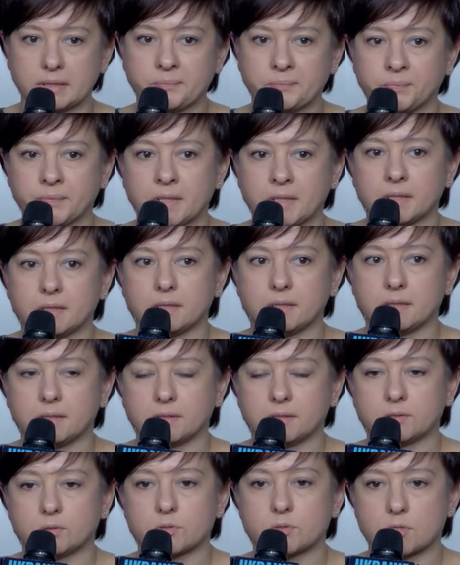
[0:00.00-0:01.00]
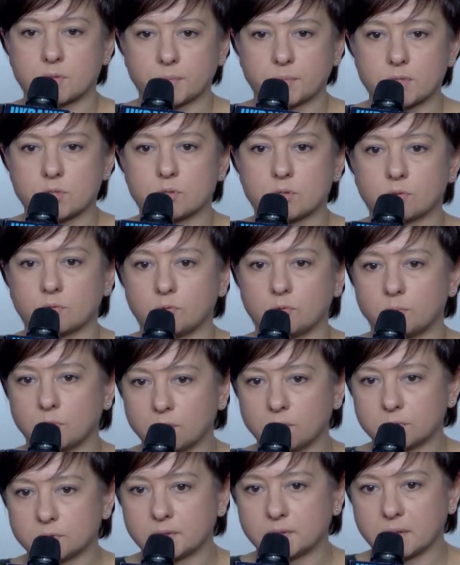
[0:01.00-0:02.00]
Rights. We cover the
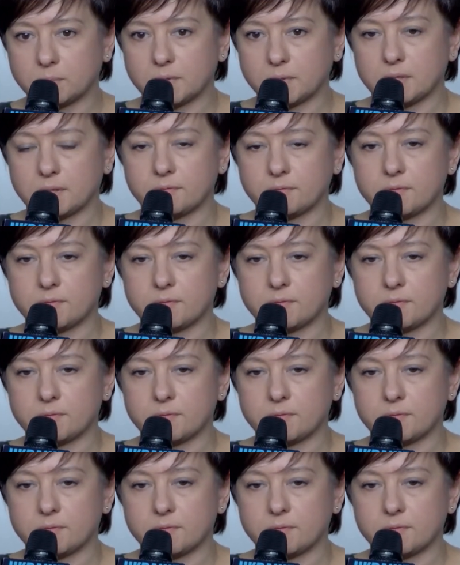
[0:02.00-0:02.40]
stories,